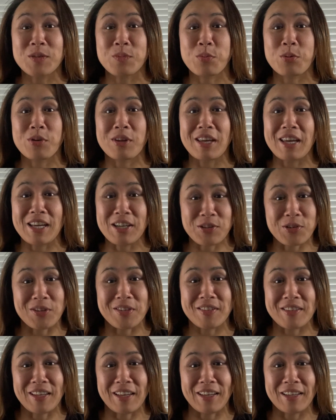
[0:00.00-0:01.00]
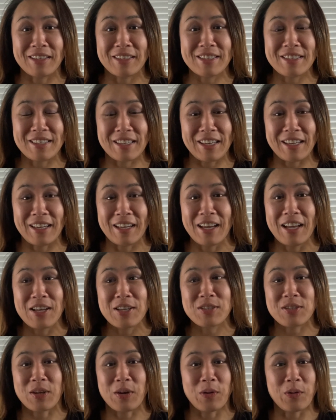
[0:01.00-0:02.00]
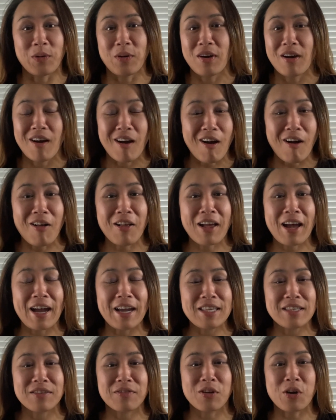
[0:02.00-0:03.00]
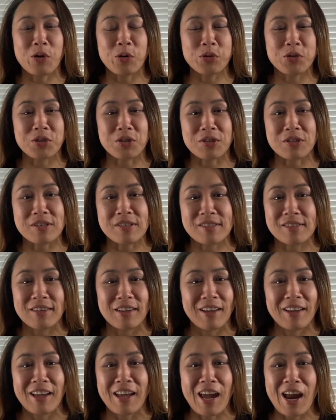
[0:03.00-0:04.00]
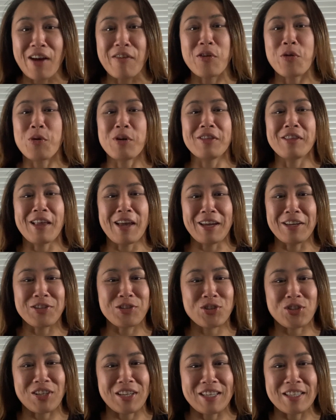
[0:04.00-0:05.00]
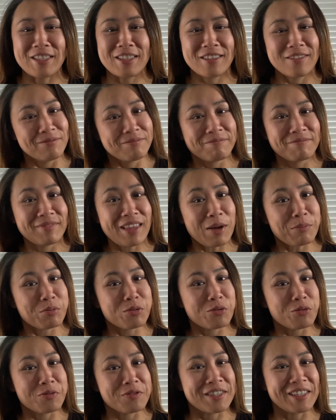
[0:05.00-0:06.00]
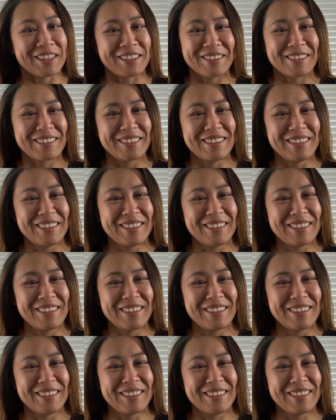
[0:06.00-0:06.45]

pretty interesting. See, so all kinds of cultures, everyone likes cheese. That proves it.